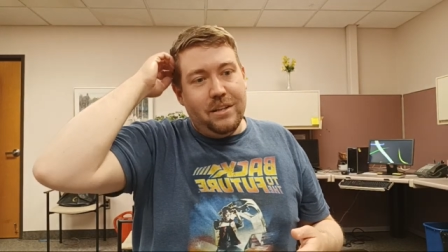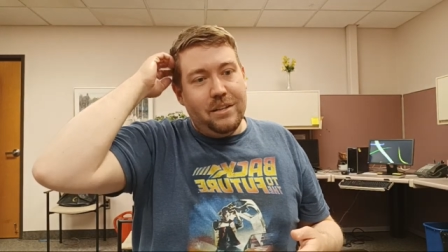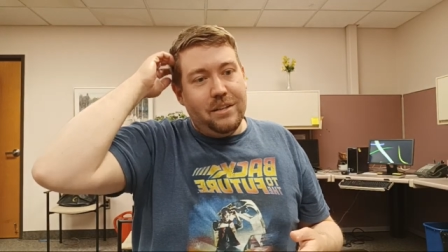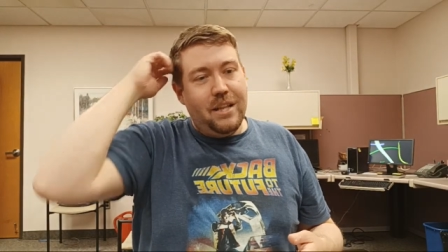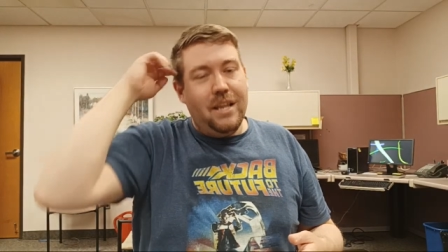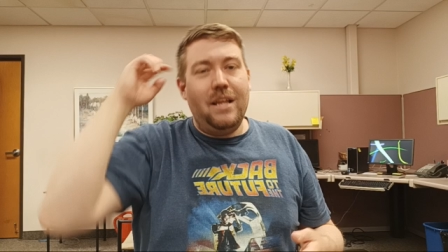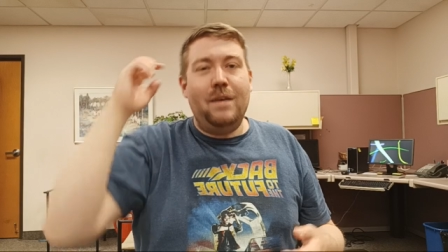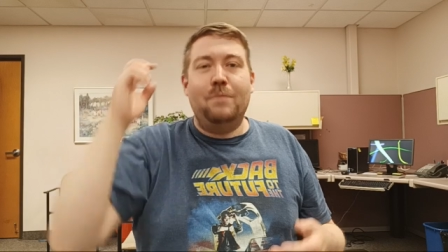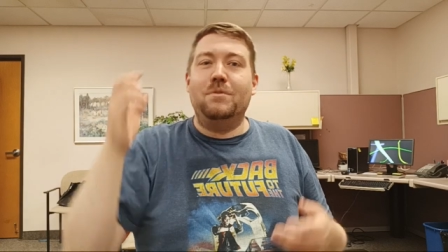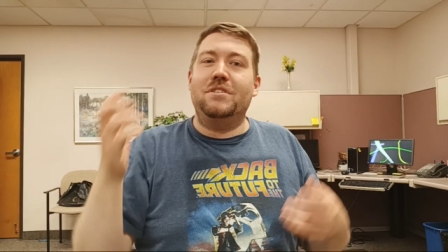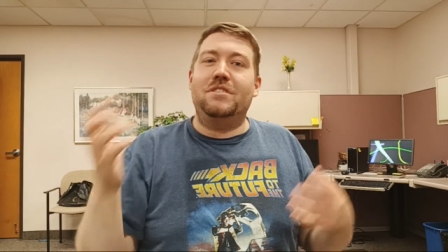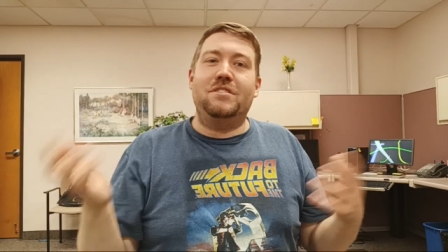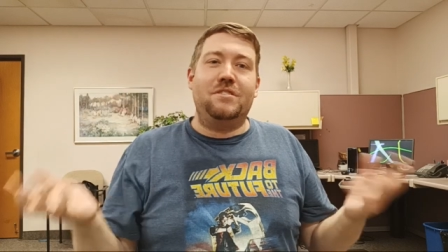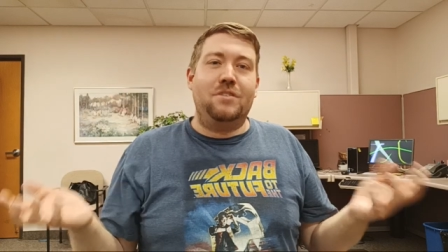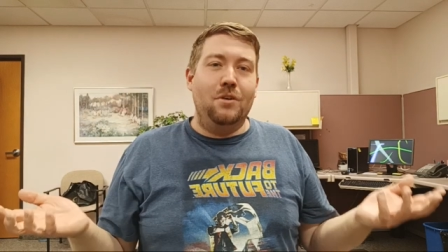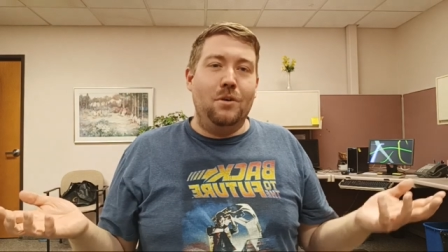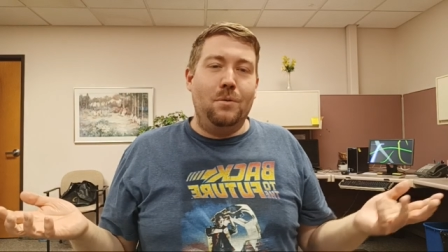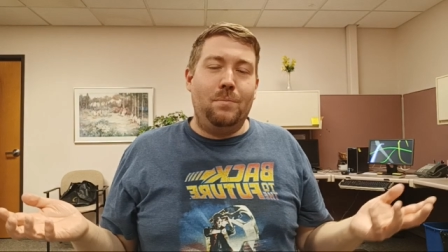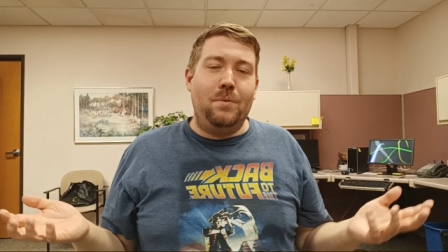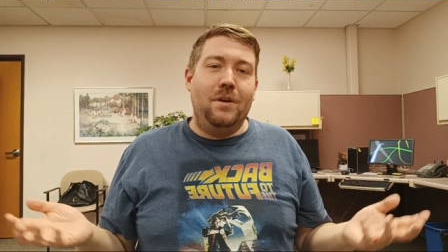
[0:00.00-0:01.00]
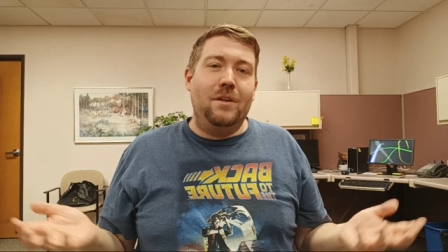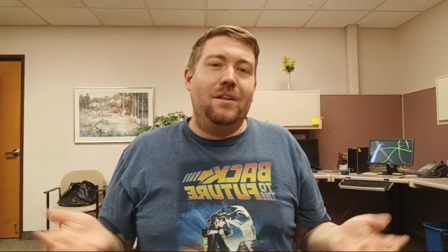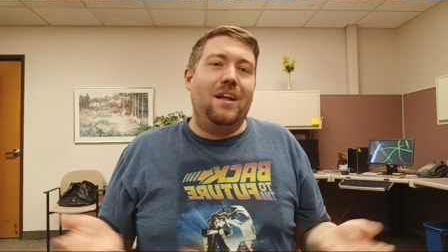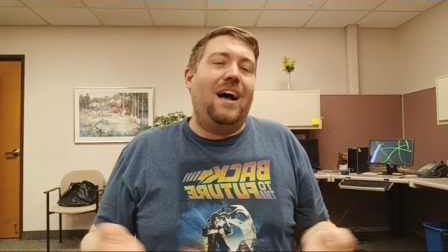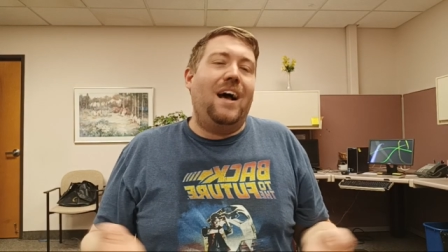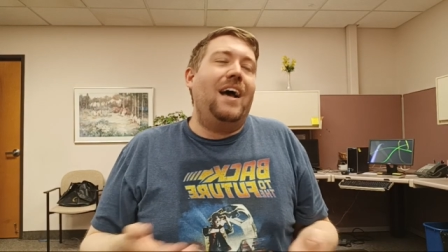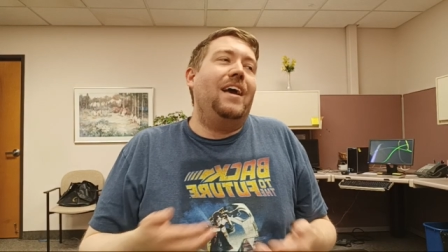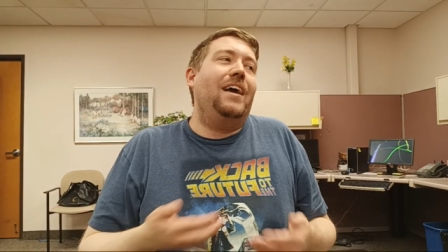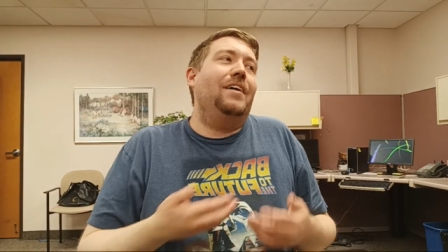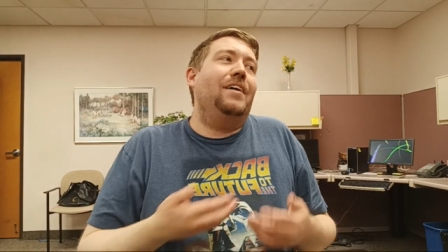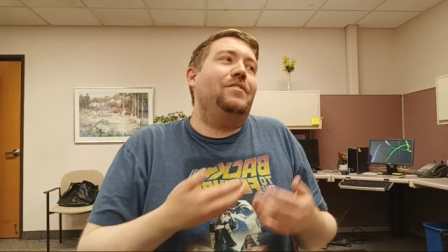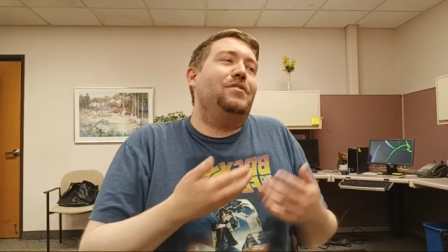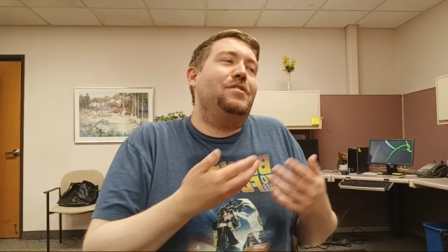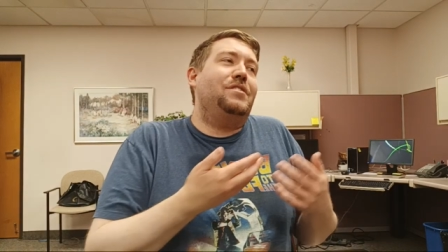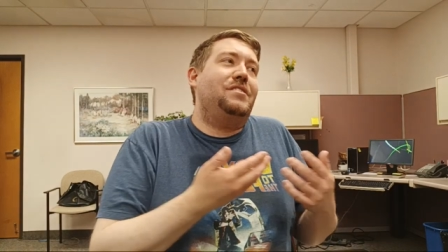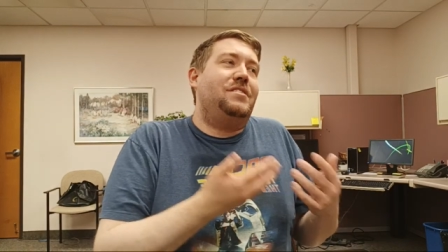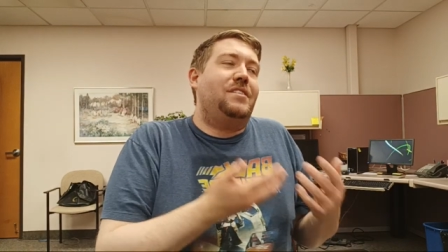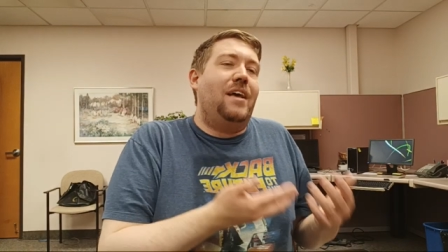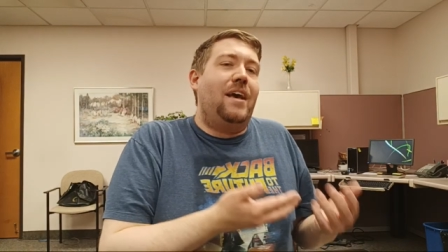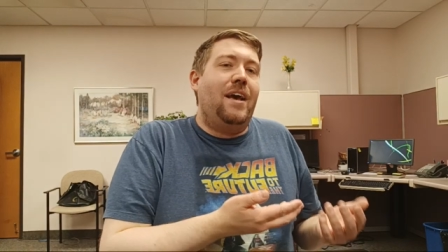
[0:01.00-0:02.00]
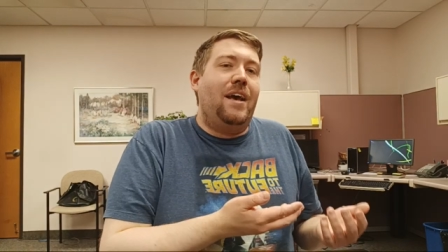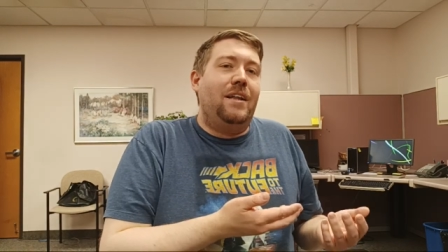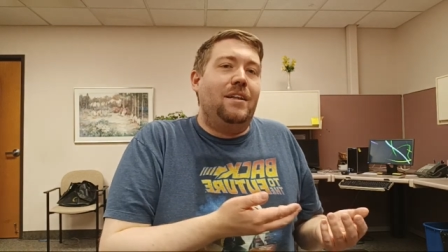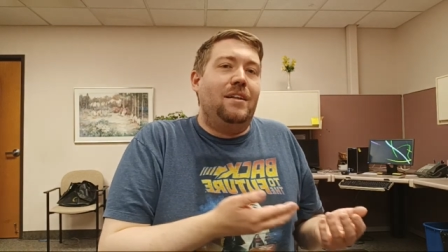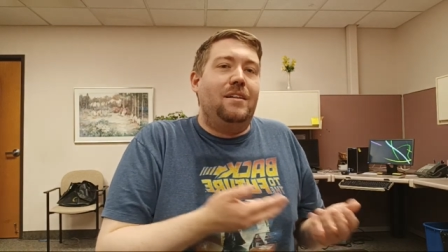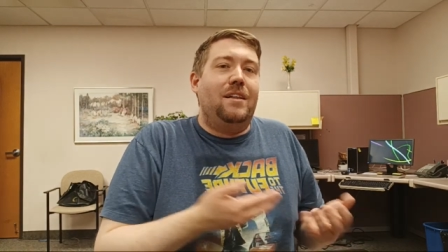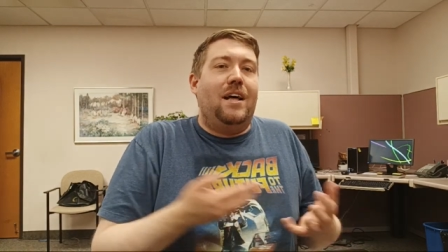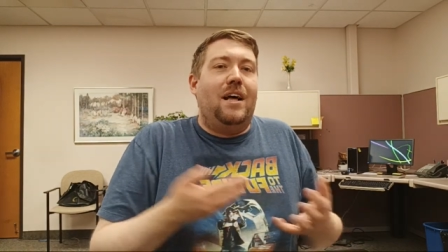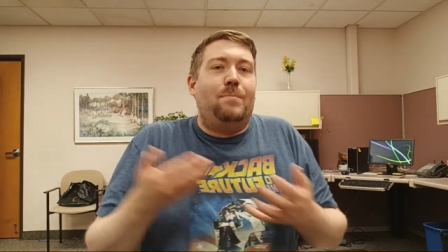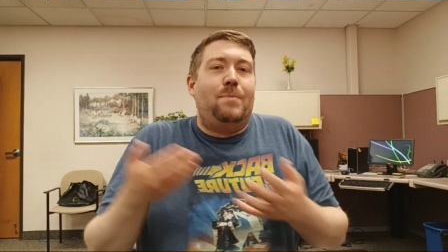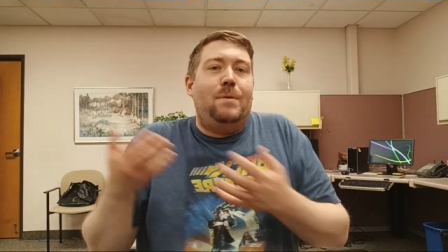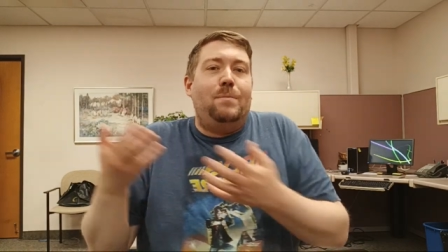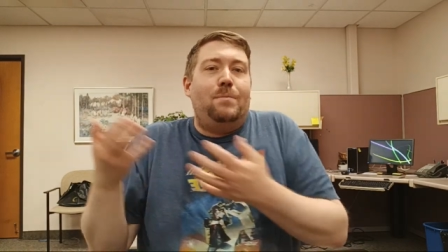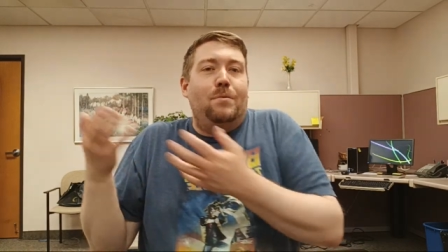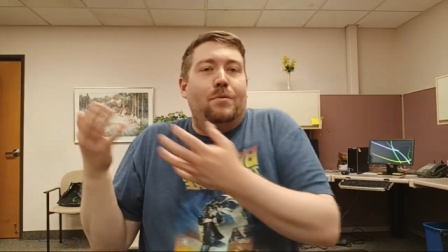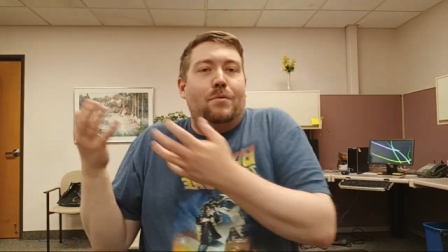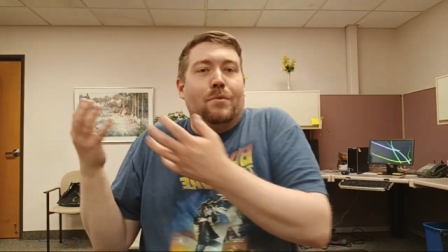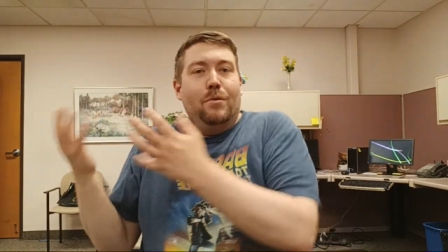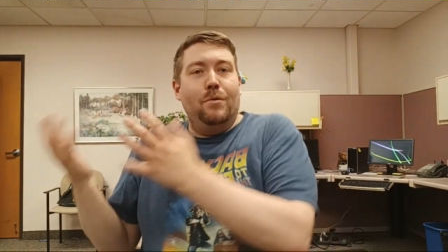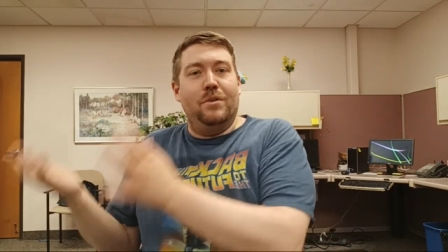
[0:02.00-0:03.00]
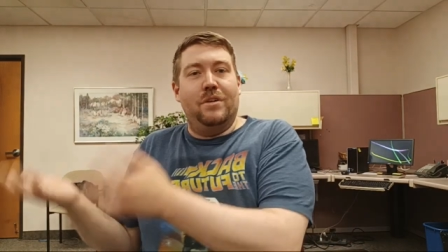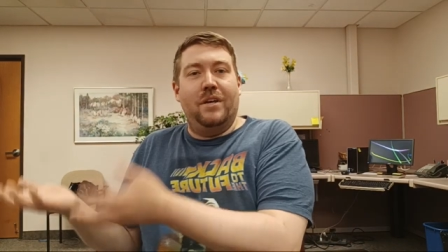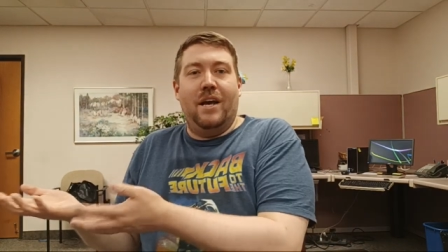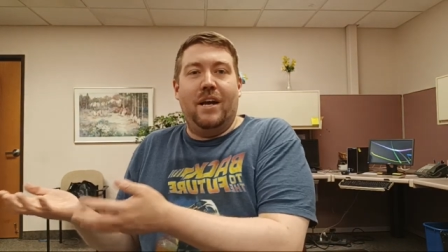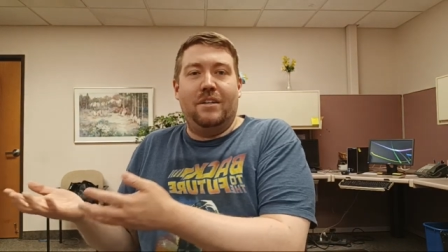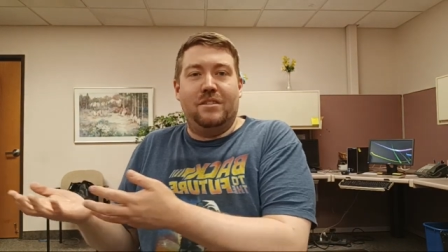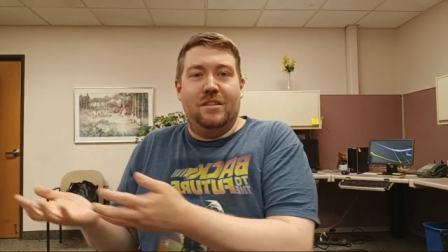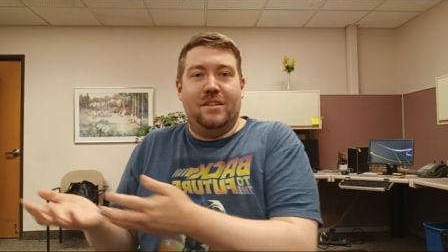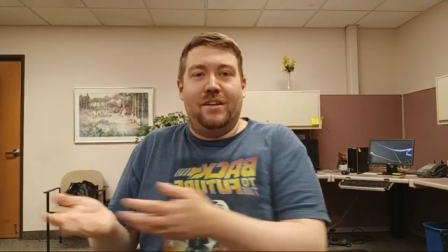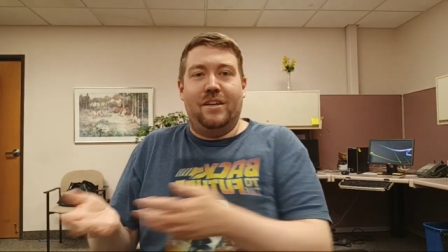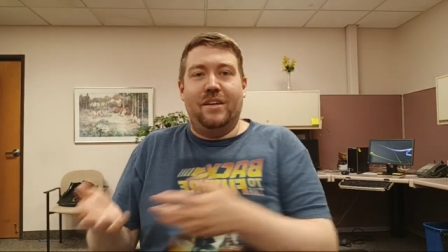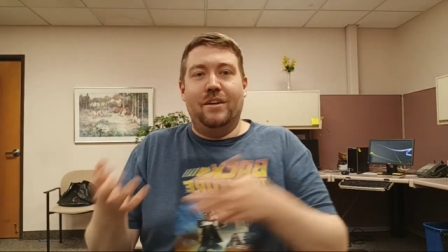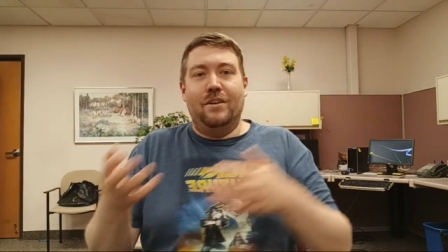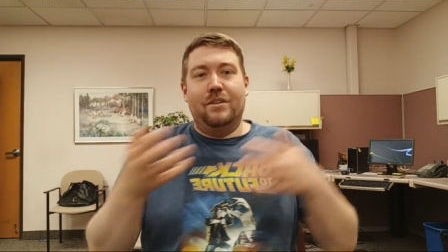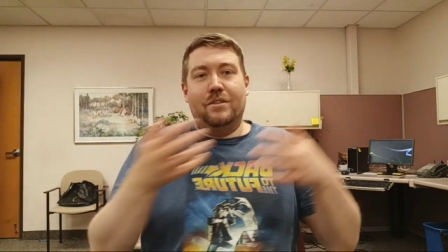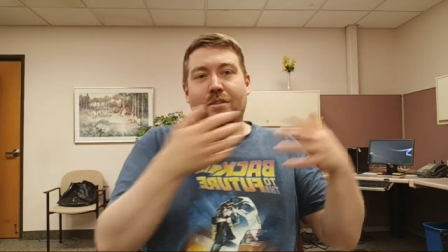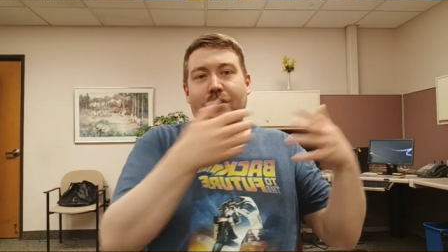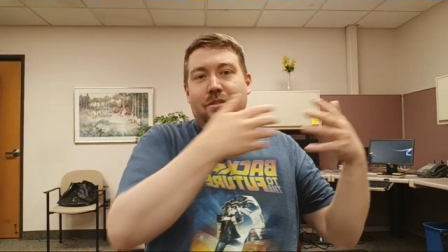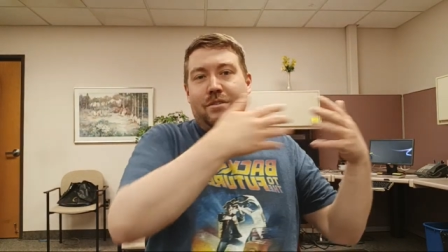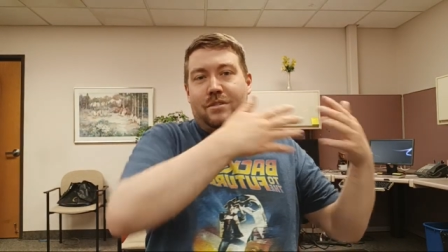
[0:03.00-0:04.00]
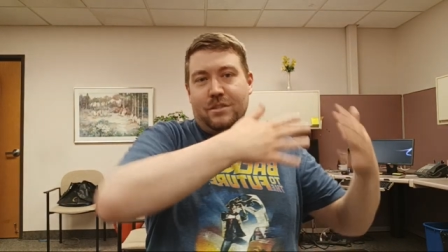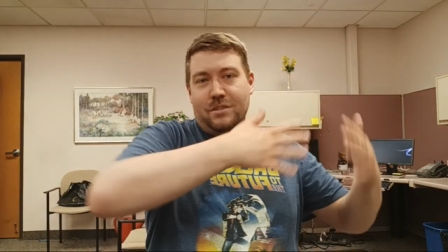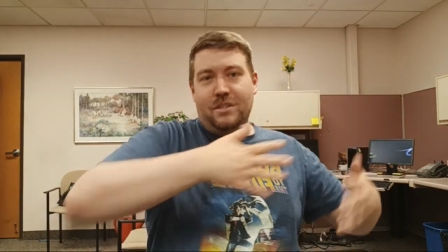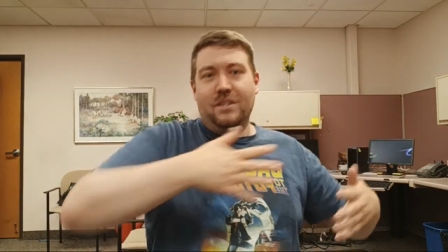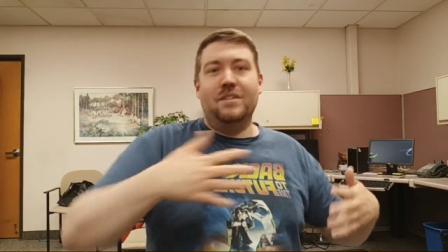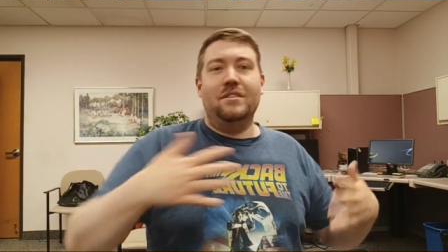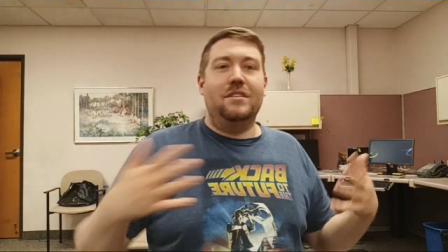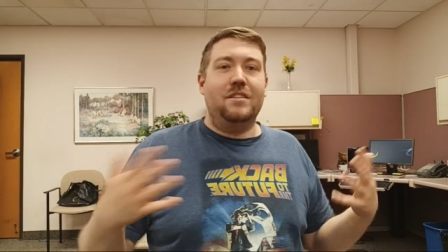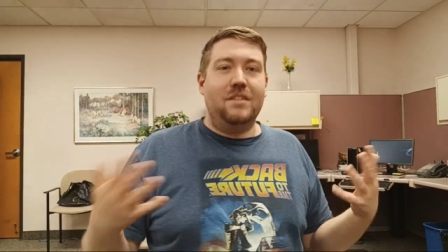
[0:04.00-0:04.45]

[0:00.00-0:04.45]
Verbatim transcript: it was stupid. I understand a lot of people grew attached to the characters and didn't